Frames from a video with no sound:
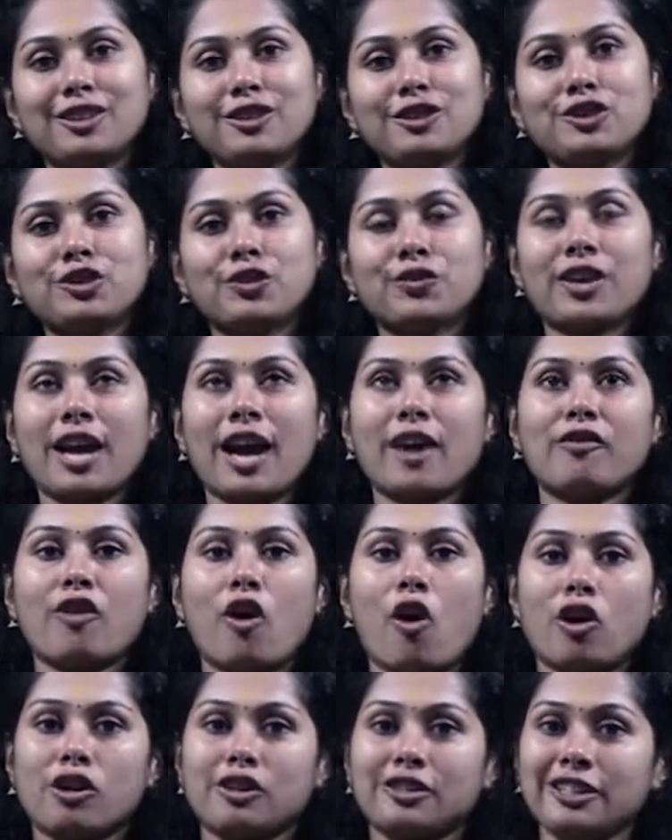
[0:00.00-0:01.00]
So, we have
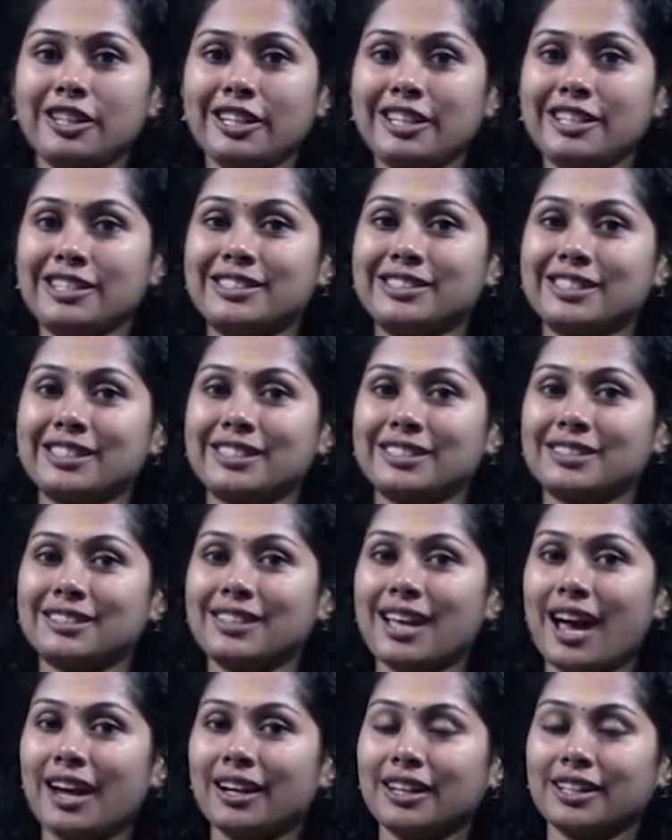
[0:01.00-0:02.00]
already discussed
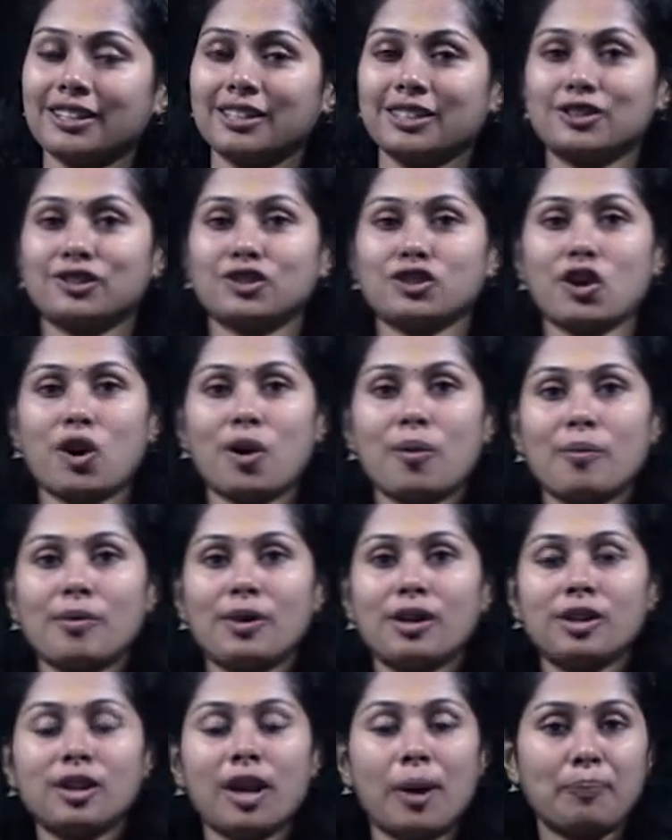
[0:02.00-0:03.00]
that in the
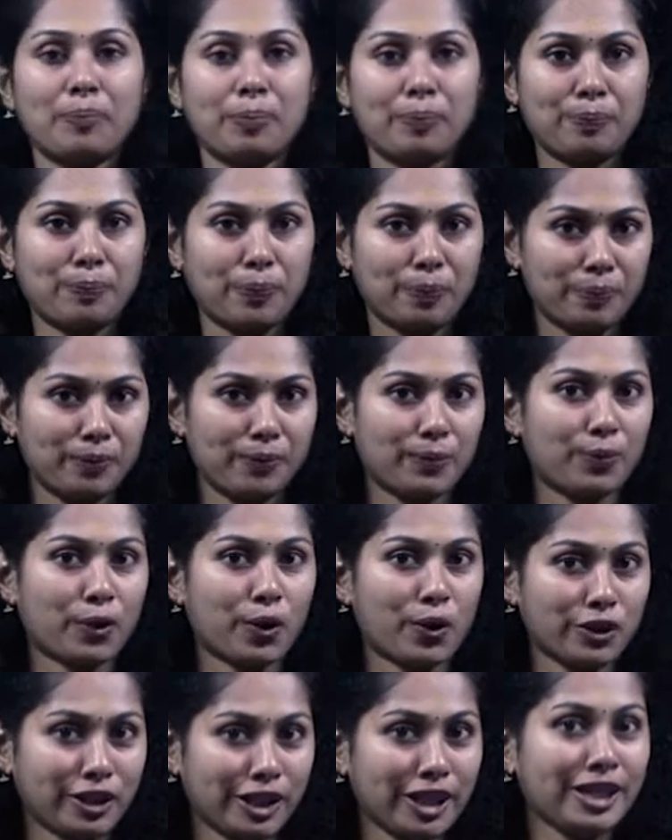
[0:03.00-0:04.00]
stomach
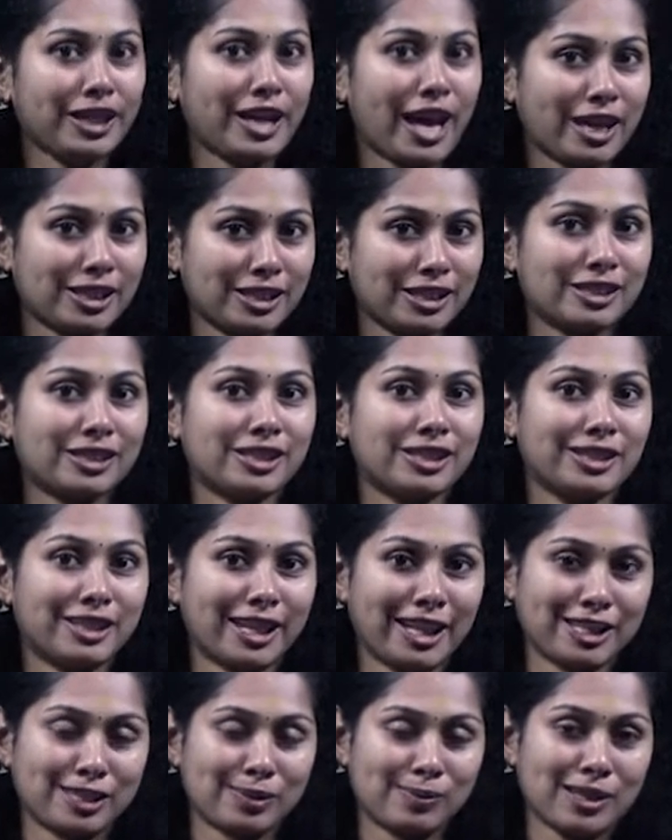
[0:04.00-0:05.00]
protein digestion
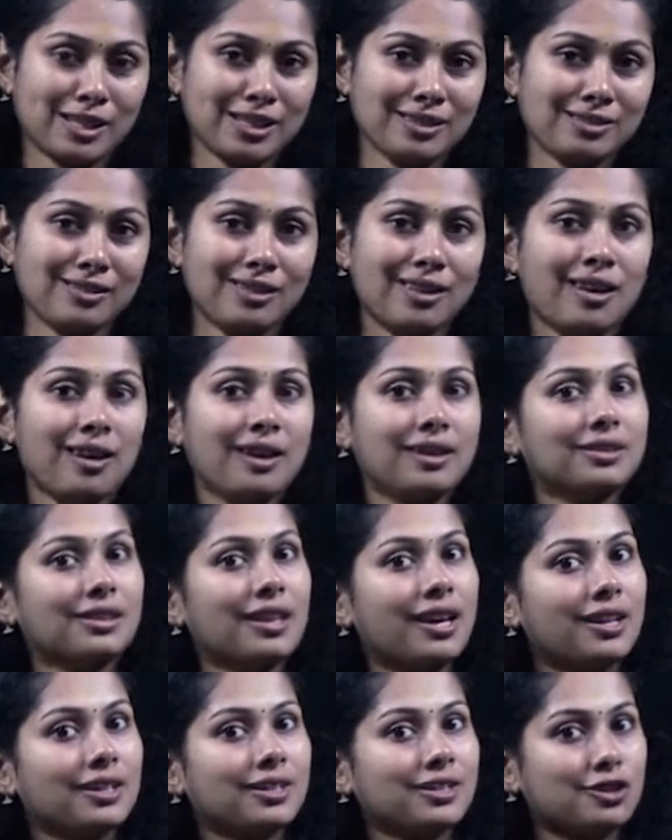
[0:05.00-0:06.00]
takes place.
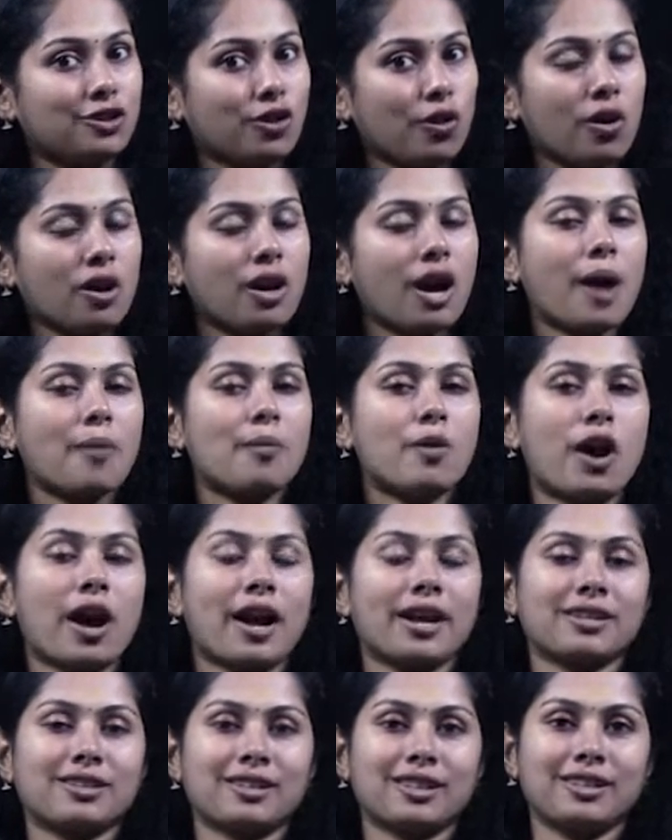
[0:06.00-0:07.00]
There is no
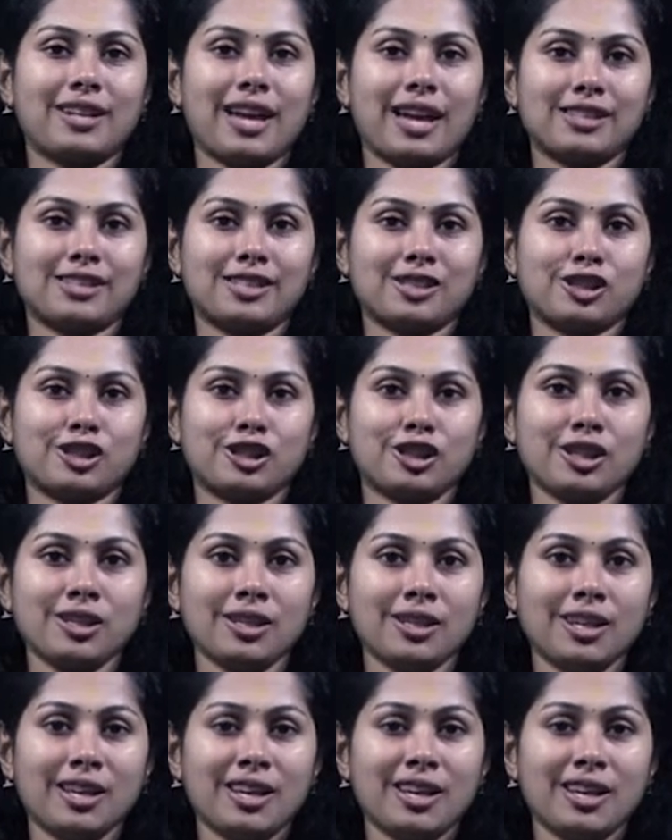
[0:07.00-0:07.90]
carbohydrate digestion.